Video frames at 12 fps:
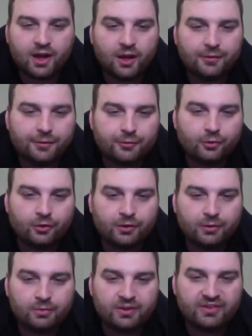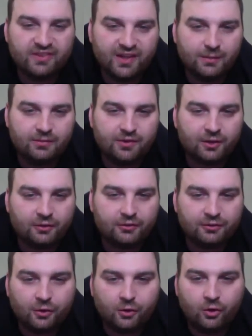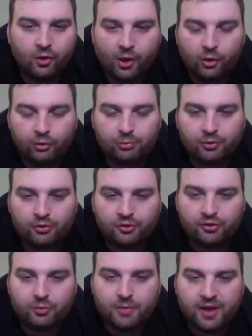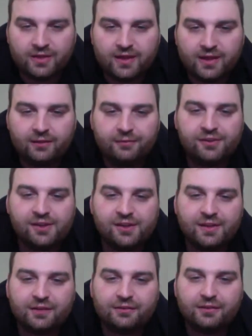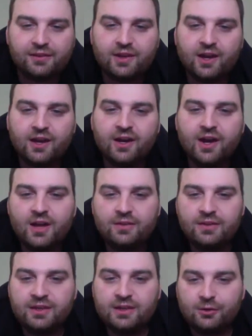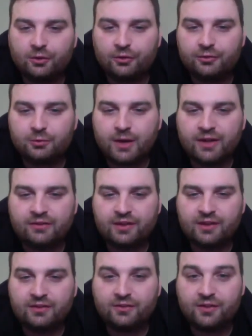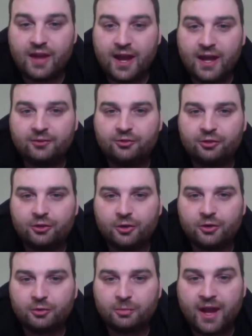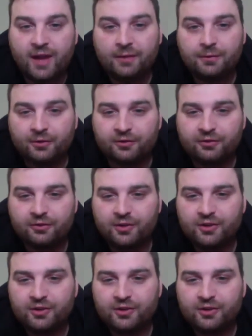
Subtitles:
There's only 3 teams that are still eligible to still make the NFC, and that's the Eagles, the Redskins, and your Panthers.